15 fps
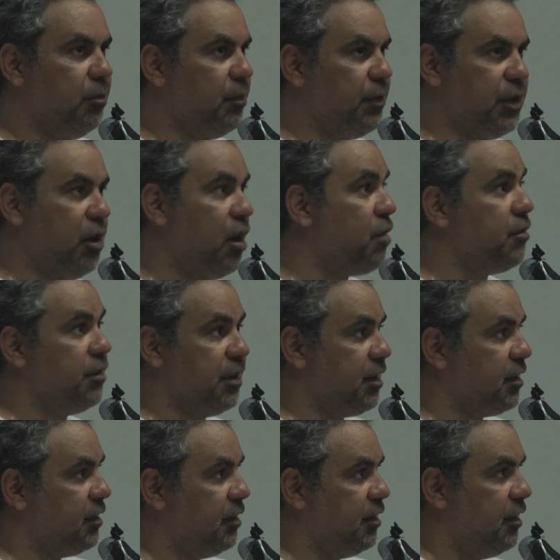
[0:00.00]
The
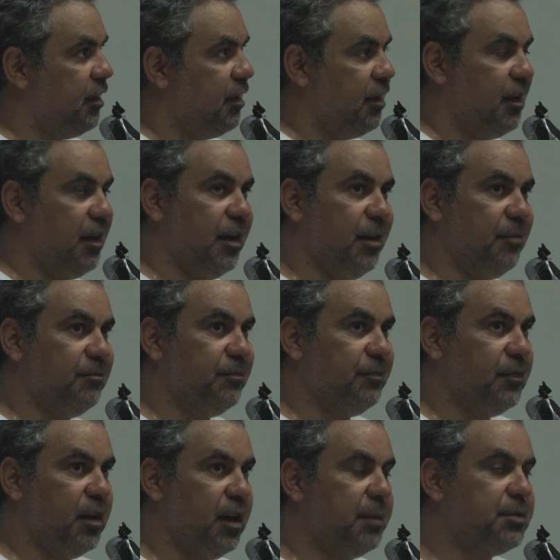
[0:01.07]
irony. I
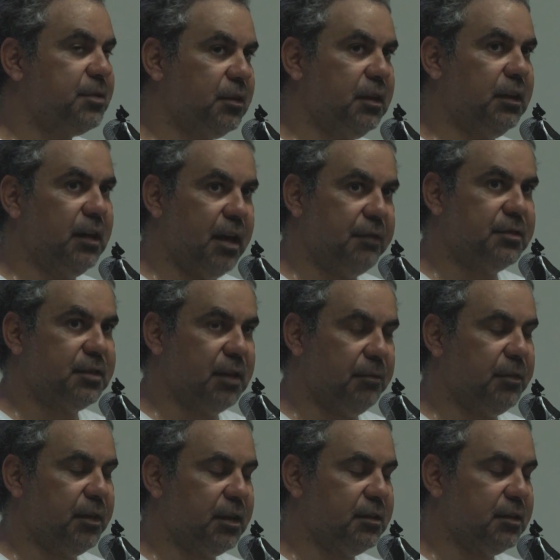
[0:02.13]
absolutely love
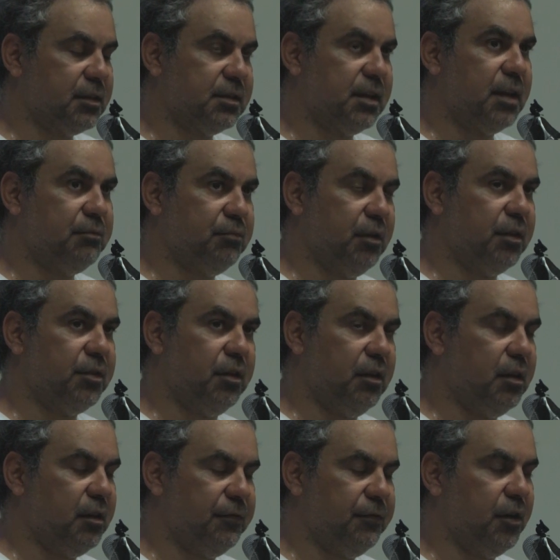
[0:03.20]
something. In the same breath,
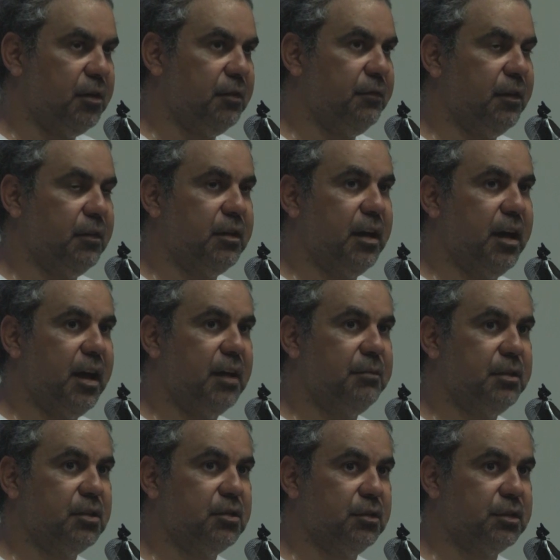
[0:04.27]
I find it very hard,
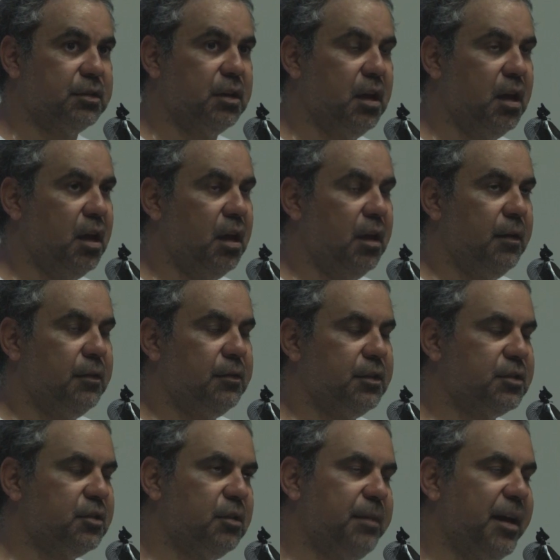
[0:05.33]
because
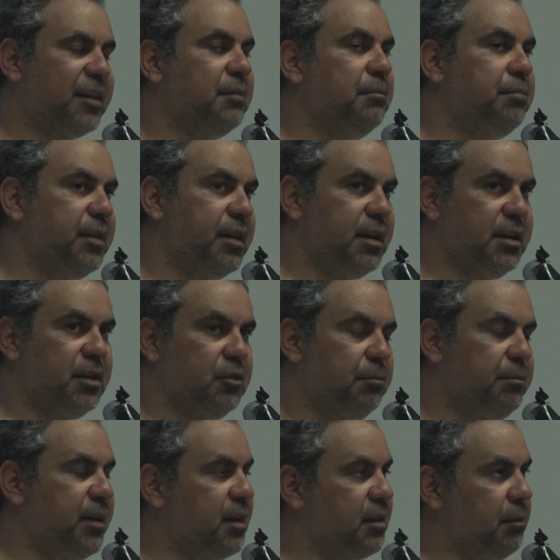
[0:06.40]
it's not about competing or
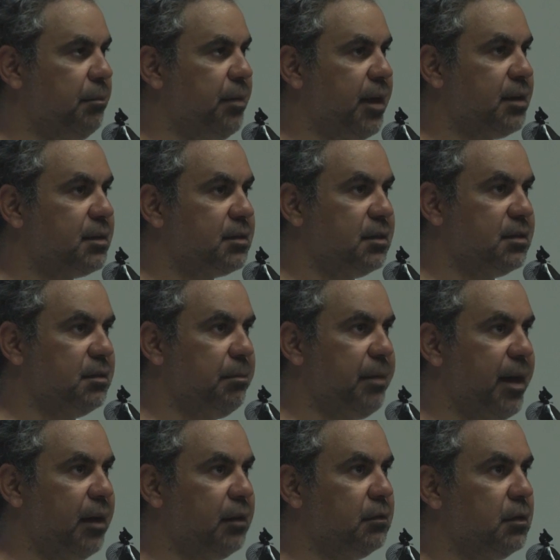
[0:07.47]
being the best. It's
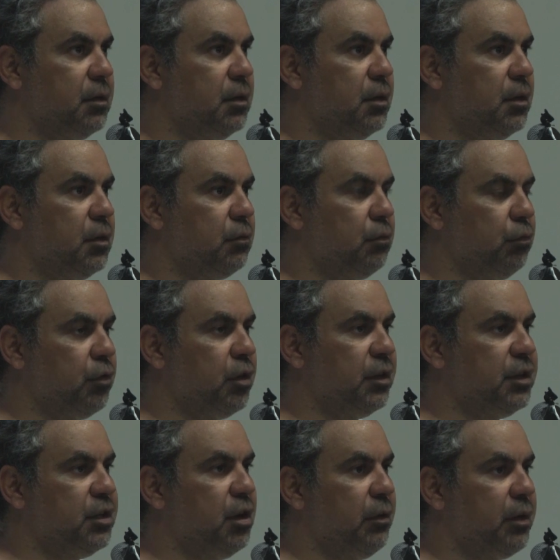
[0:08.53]
about
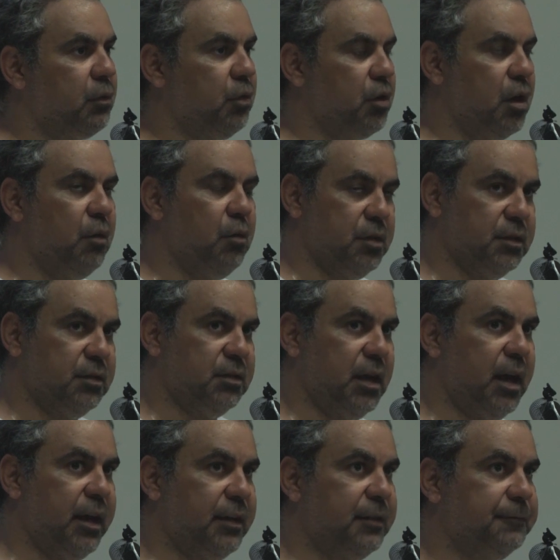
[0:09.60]
really knowing what I want to
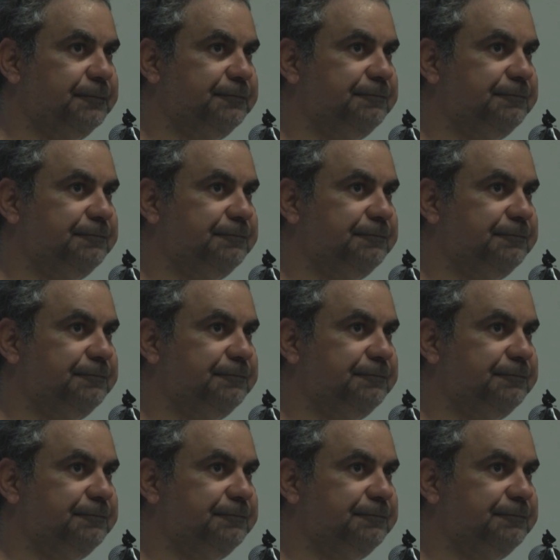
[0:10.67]
say.